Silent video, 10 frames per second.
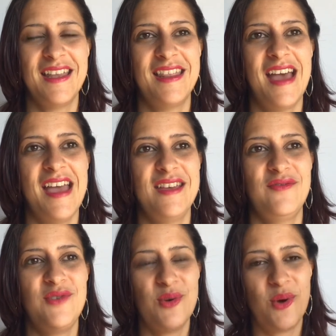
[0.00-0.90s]
that if
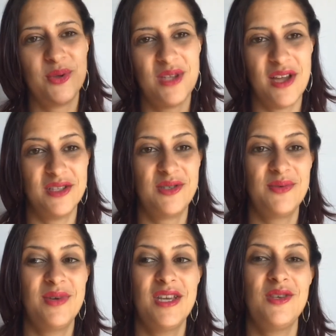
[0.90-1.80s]
you hold on
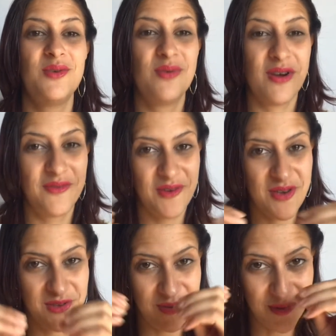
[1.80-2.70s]
to it, you
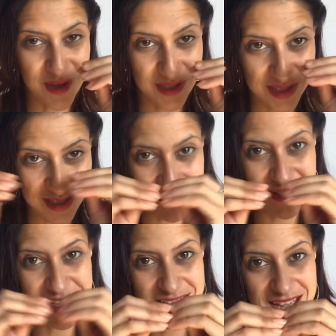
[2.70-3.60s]
are still
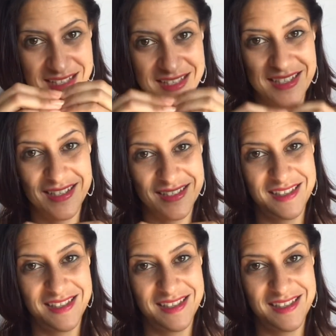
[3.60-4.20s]
connected